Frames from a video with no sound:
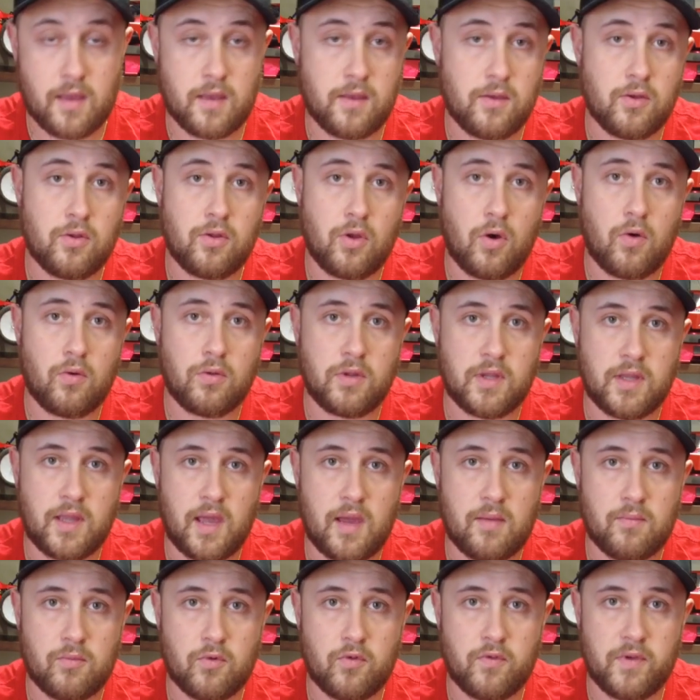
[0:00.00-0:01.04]
You know that
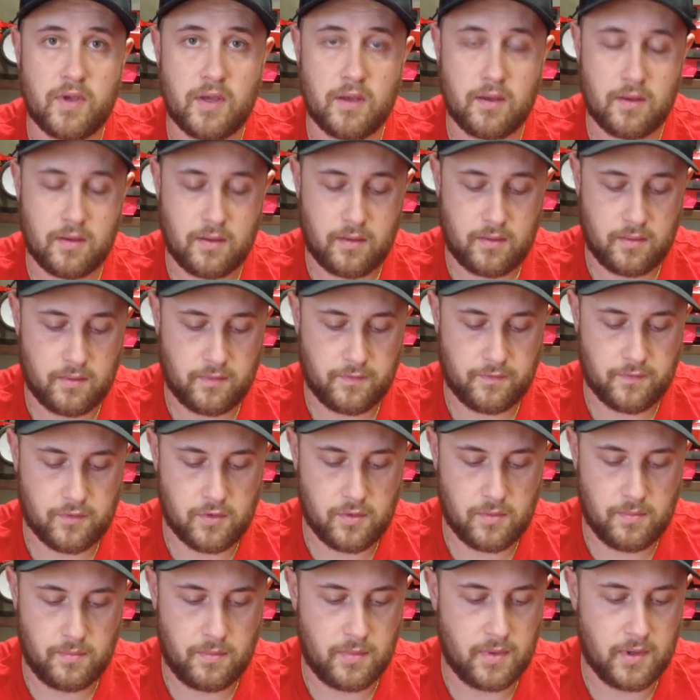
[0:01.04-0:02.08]
I'm moving
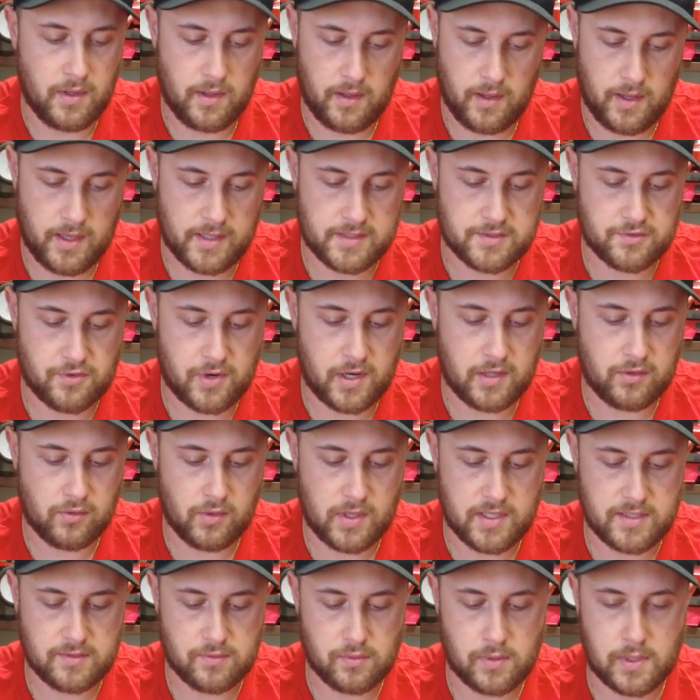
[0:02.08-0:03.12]
from X-Ray to
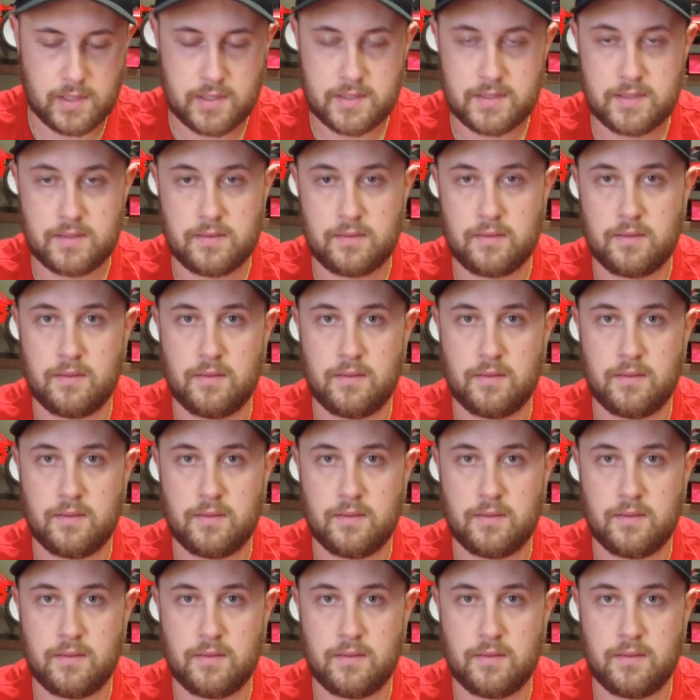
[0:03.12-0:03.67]
S-Works,